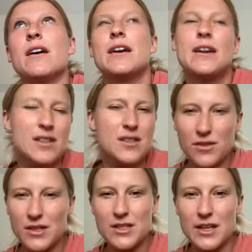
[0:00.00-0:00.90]
I guess you
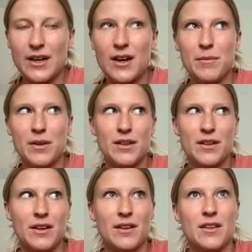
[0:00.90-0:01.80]
could say I'm in
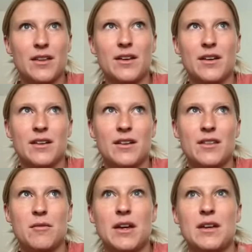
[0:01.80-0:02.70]
like the
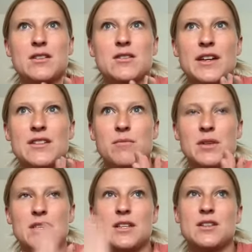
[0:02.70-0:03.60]
maintenance phase of
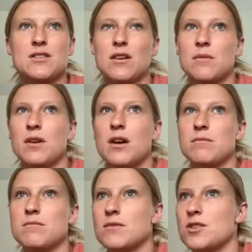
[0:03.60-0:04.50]
PT. So
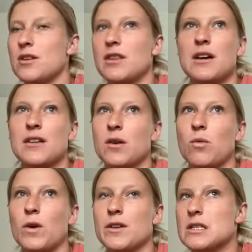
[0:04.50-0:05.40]
I'm doing that like
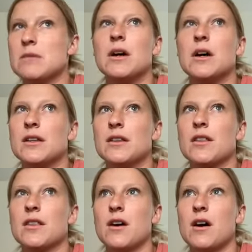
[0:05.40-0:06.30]
once a month.
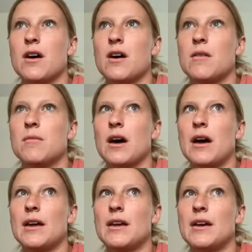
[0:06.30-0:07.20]

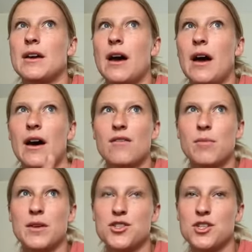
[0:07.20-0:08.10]
I have
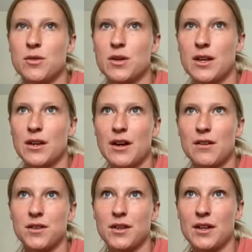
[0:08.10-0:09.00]
been doing
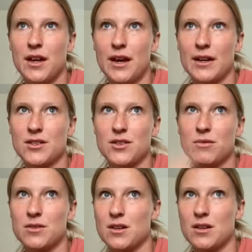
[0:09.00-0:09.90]
Evelyn Hecht, who
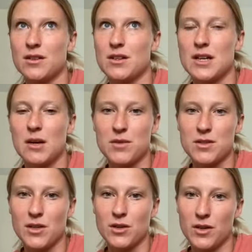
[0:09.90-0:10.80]
was on this
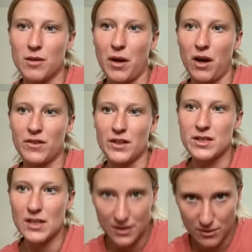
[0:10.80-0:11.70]
episode, her pelvic
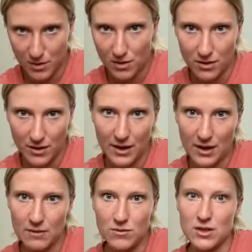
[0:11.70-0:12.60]
sense
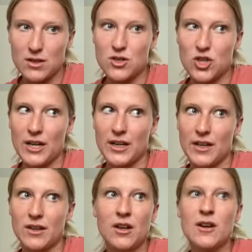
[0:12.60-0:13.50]
program to try
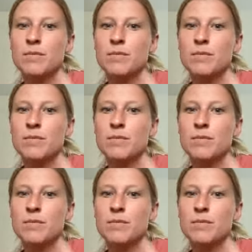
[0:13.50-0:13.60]
to